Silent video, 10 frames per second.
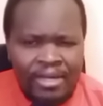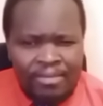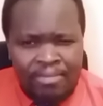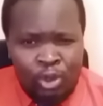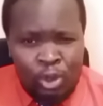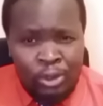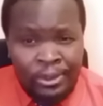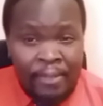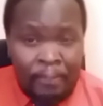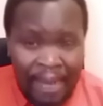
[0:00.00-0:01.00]
because
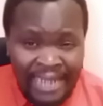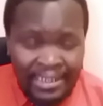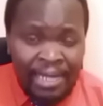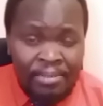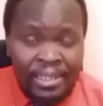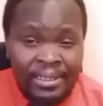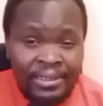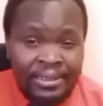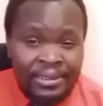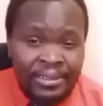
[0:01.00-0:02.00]
the past cabinet